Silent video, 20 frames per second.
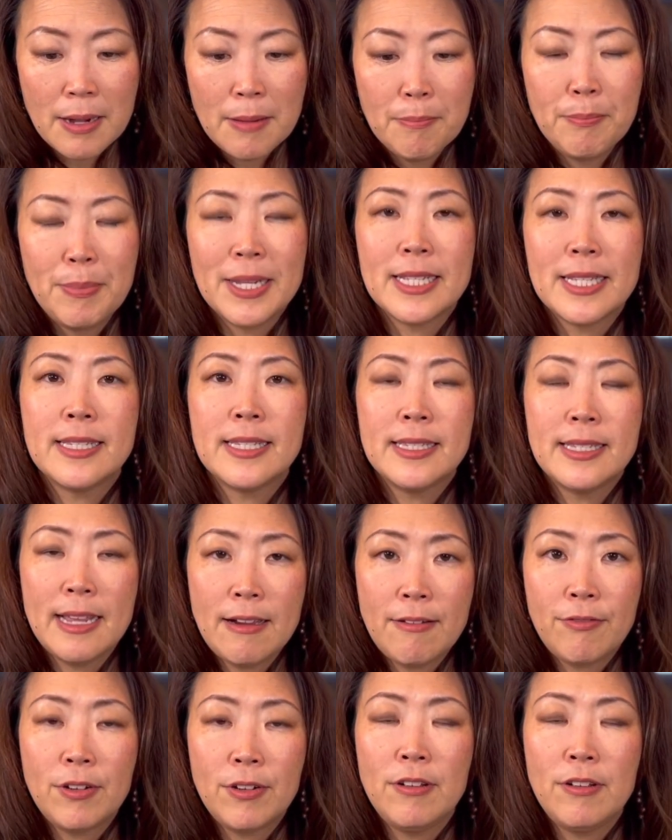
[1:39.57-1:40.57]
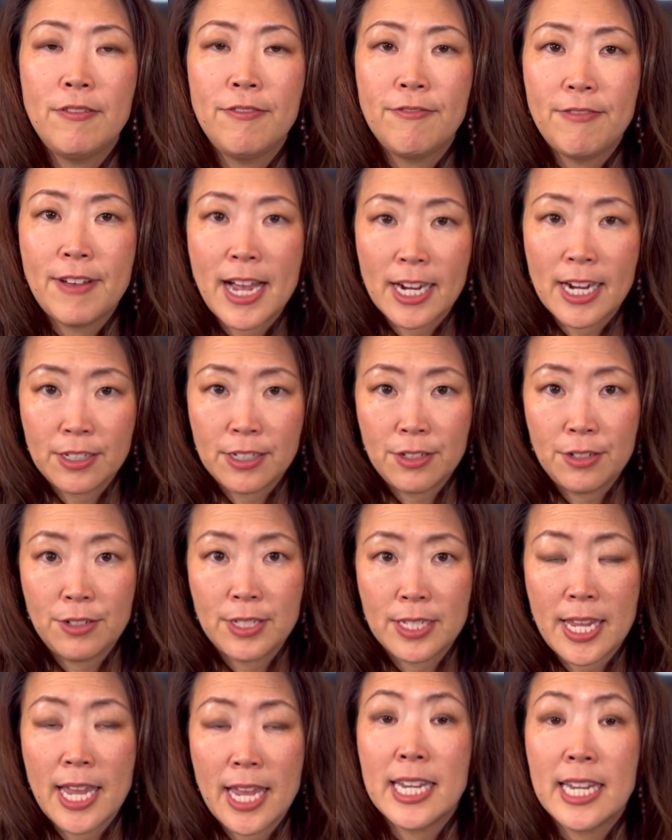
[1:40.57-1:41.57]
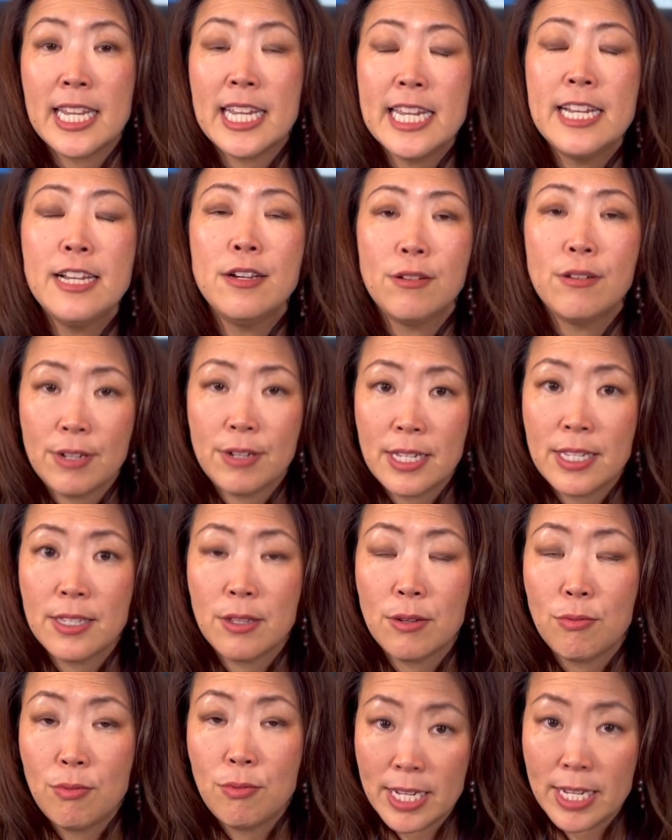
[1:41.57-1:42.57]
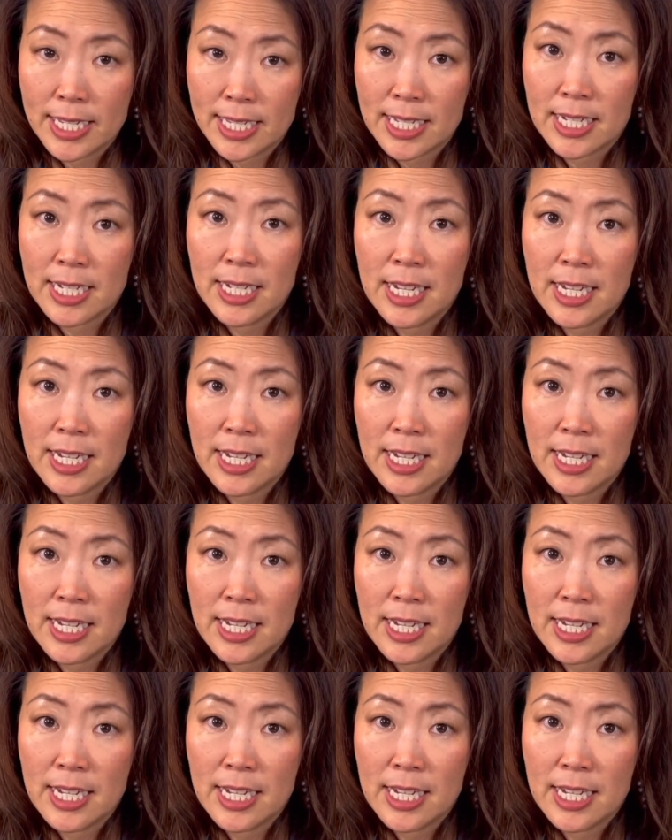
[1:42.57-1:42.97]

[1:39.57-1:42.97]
but several factors can increase the risk